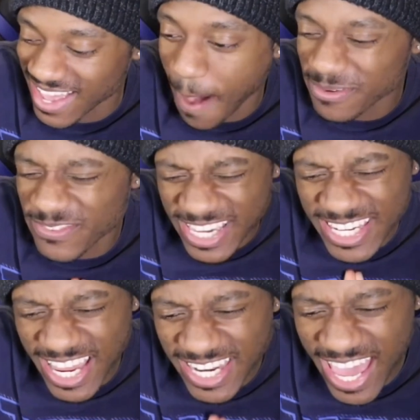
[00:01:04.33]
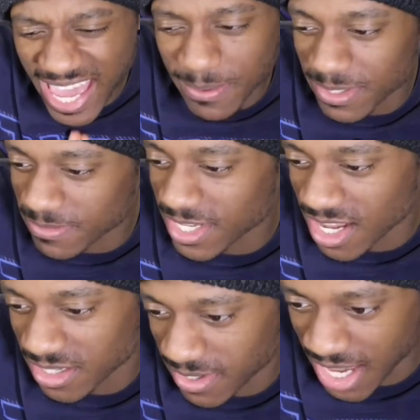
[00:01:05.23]
I be forgetting their names
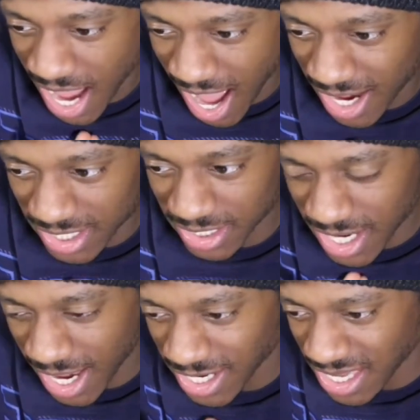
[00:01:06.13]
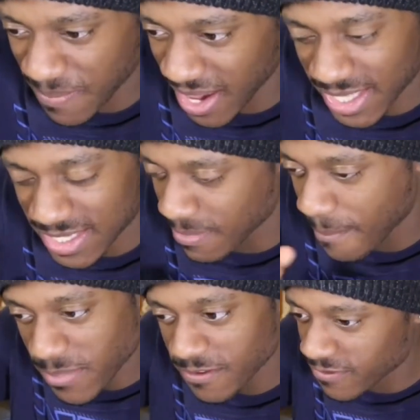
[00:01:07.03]
sometimes, man. I, I, gotta I gotta get back into my
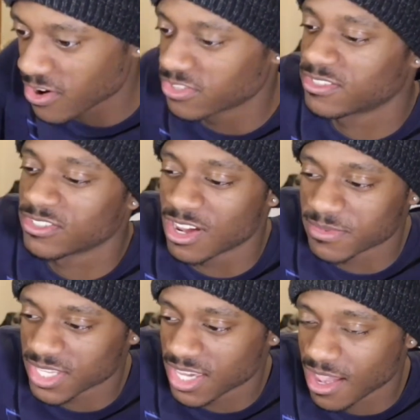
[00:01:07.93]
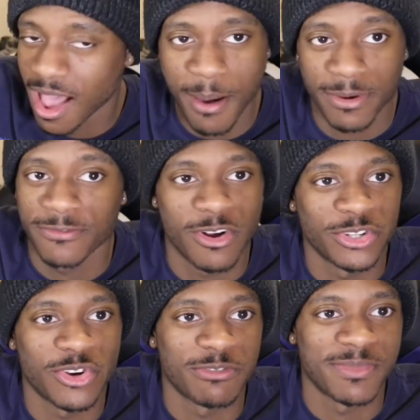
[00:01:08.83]
beat first. You know what I'm saying? I, have been
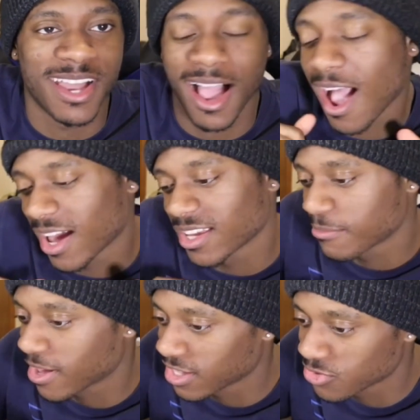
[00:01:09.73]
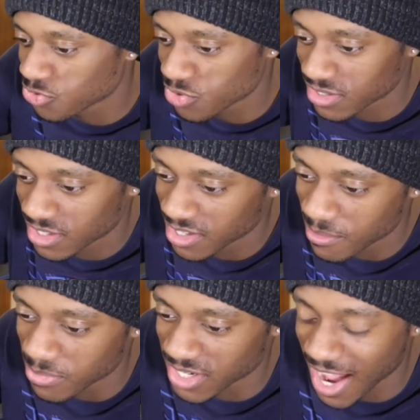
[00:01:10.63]
falling off, man. I, I, gotta get back into it.
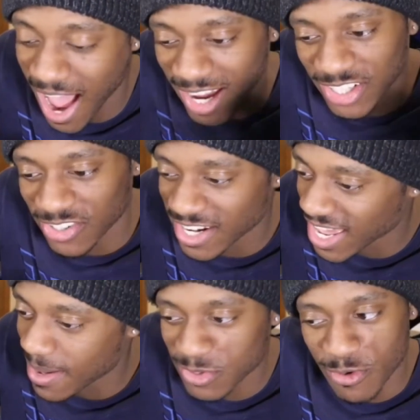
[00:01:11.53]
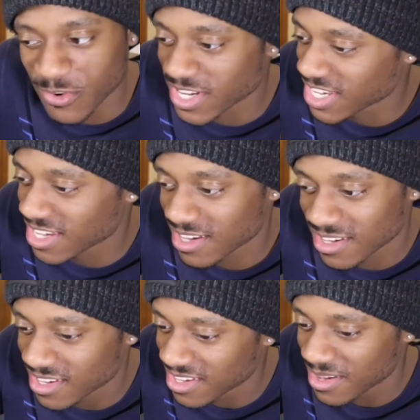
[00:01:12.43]
But I, I gotta learn their names over again.
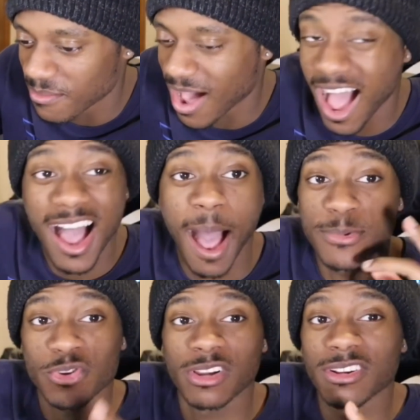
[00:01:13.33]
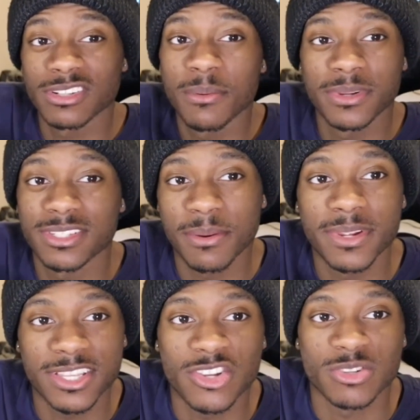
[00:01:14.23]
But I, am starting to learn them, some
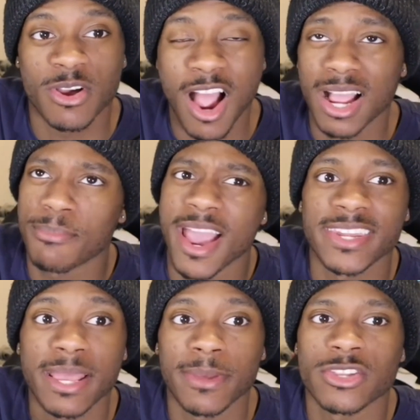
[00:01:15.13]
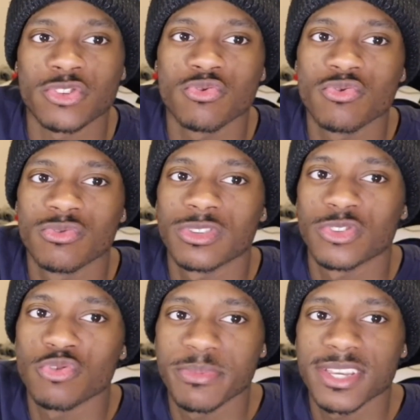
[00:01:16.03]
of their songs. I could probably name like two
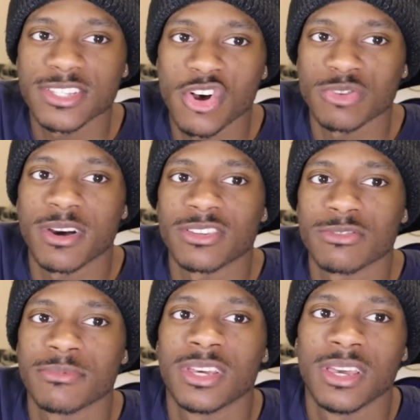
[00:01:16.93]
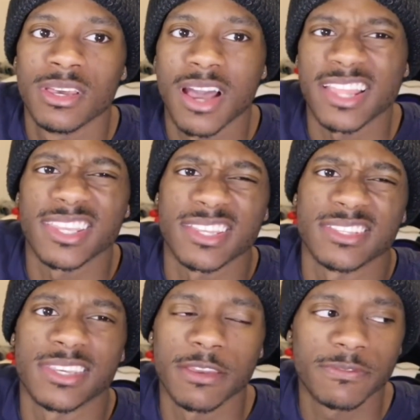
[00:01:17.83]
two biggest songs by them. I think
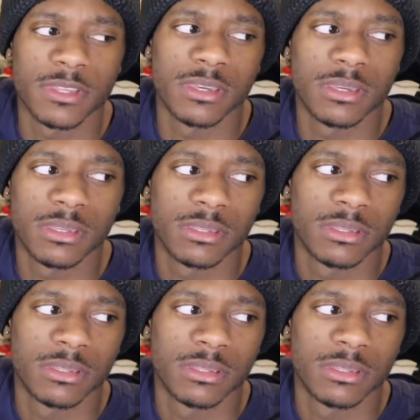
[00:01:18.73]
it's Gifted